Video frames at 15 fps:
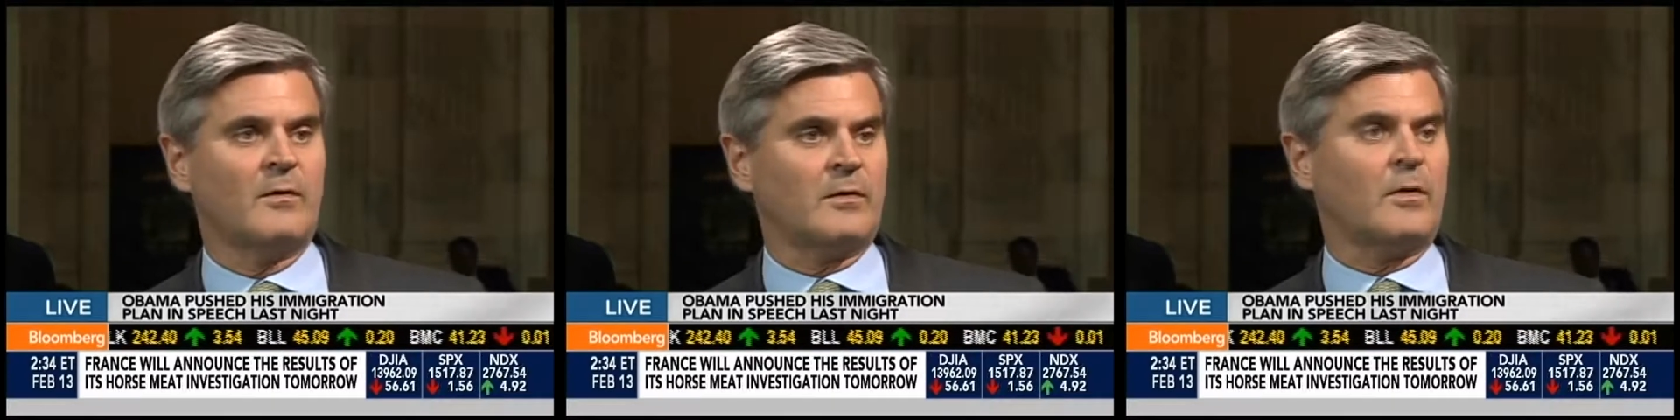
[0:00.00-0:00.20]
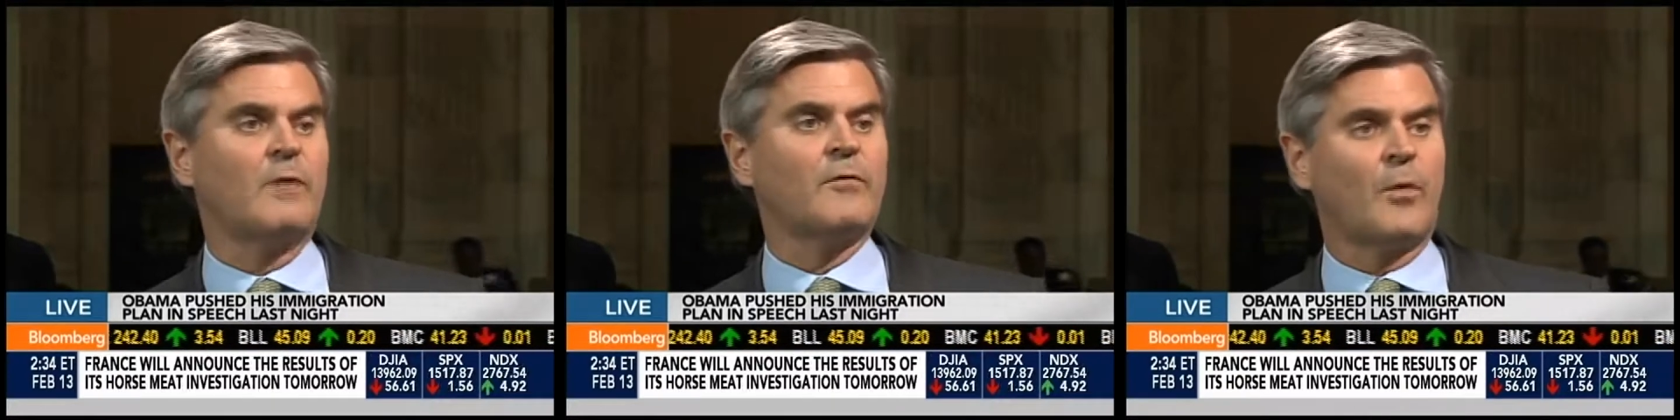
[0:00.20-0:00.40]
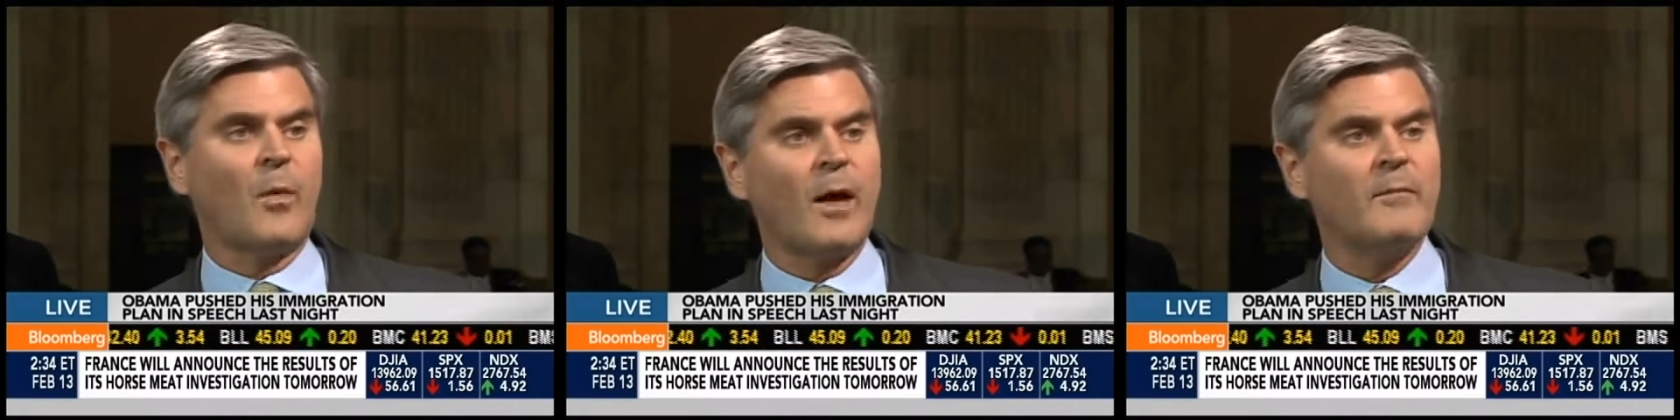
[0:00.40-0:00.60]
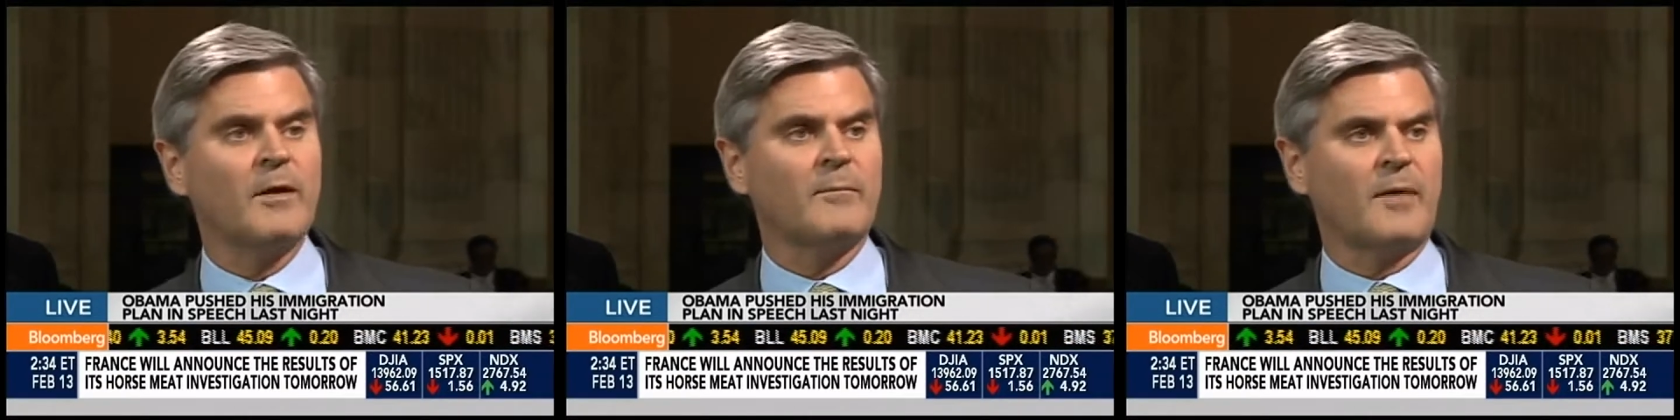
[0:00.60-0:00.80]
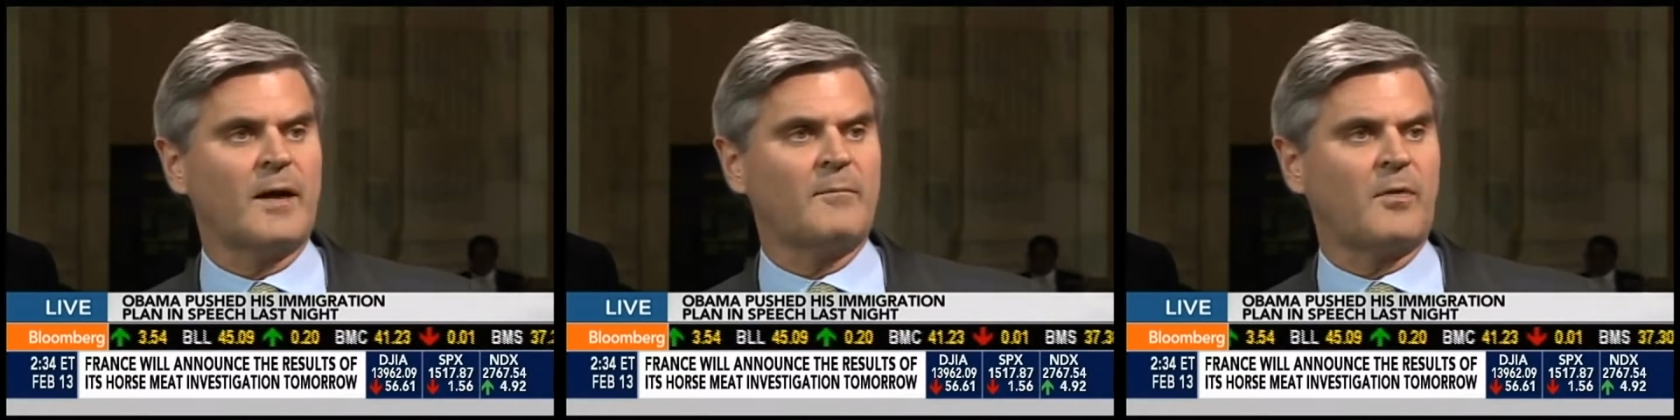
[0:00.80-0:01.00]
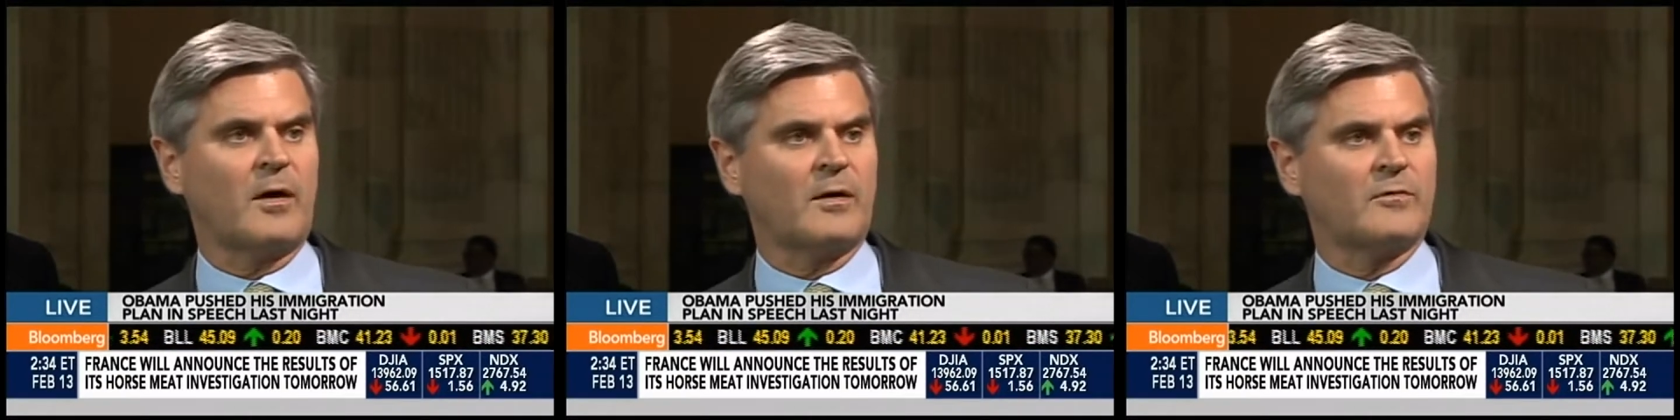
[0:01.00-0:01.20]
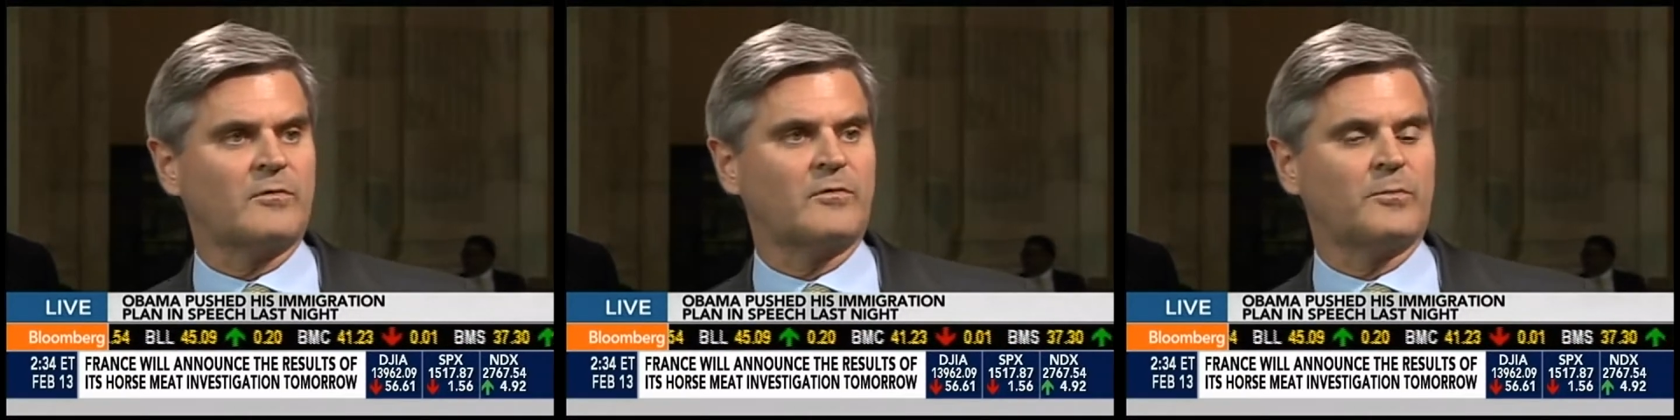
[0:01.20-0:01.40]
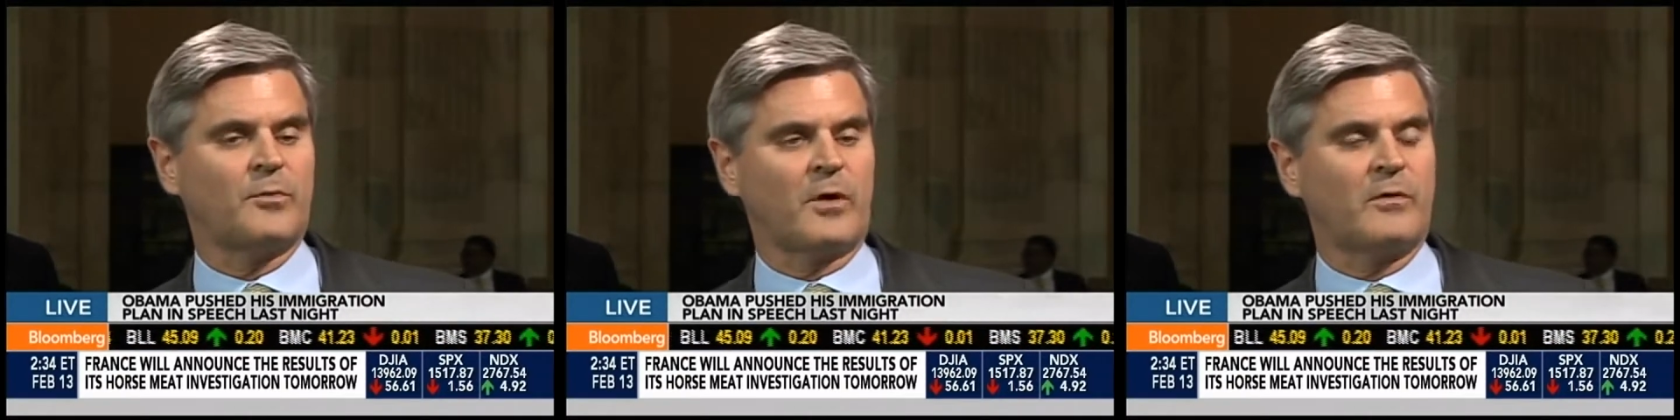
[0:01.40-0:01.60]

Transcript: with overwhelming bipartisan support,